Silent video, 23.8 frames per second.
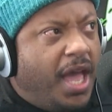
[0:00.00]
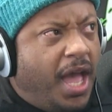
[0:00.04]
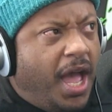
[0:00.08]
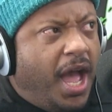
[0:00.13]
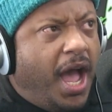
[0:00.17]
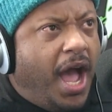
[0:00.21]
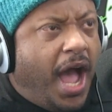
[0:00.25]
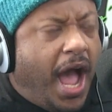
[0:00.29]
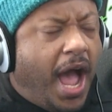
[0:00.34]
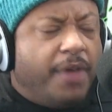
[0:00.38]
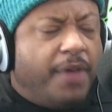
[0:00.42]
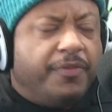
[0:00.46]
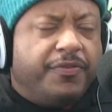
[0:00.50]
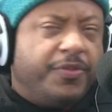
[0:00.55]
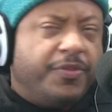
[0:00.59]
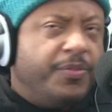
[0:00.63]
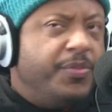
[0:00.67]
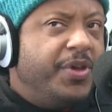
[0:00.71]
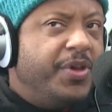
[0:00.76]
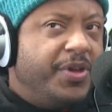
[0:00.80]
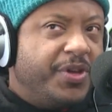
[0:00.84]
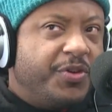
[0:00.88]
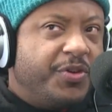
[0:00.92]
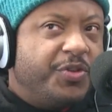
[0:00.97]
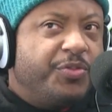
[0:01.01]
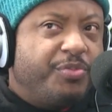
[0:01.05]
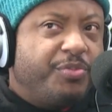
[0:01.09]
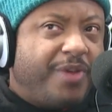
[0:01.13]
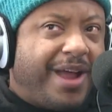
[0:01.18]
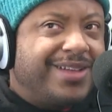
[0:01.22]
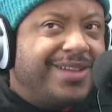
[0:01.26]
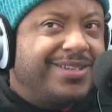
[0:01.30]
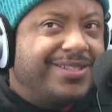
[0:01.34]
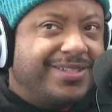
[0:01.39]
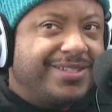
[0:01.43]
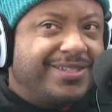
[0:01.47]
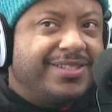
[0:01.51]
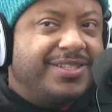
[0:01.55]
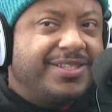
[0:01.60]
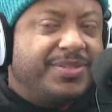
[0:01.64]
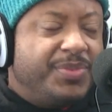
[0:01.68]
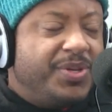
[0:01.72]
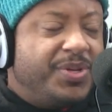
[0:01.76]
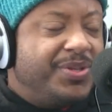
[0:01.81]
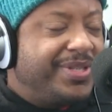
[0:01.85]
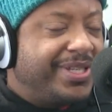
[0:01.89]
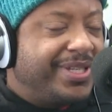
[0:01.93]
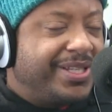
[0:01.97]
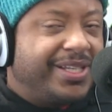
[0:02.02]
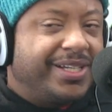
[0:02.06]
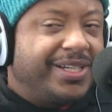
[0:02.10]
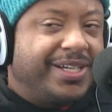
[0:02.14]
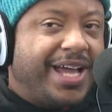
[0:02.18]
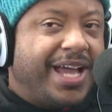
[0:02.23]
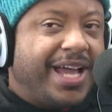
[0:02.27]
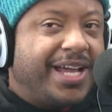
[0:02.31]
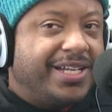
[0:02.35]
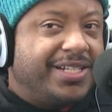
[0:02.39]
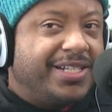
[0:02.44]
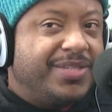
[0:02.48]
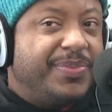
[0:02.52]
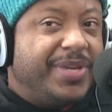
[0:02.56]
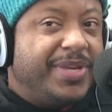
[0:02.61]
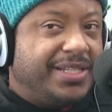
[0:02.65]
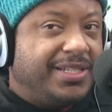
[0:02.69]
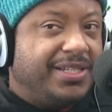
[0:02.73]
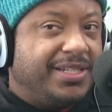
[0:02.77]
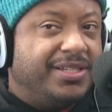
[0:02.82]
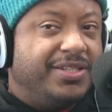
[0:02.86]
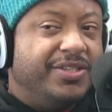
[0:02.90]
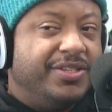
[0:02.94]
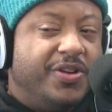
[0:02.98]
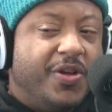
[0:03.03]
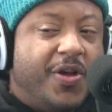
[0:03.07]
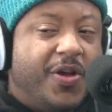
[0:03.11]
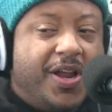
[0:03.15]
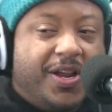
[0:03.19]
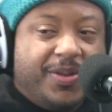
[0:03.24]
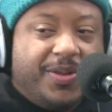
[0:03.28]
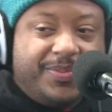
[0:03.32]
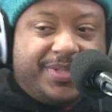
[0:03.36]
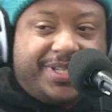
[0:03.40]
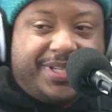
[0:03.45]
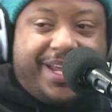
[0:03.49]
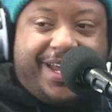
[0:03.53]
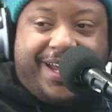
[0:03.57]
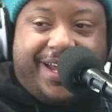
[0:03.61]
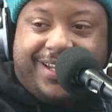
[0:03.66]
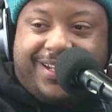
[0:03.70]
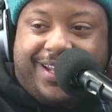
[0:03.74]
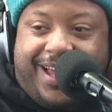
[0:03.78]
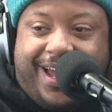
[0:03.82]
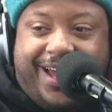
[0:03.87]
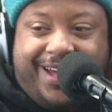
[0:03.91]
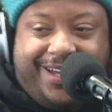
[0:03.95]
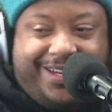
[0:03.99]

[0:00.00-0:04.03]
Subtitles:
I'm familiar with Priceless's music. That guy gets busy. You know what I'm saying? Like,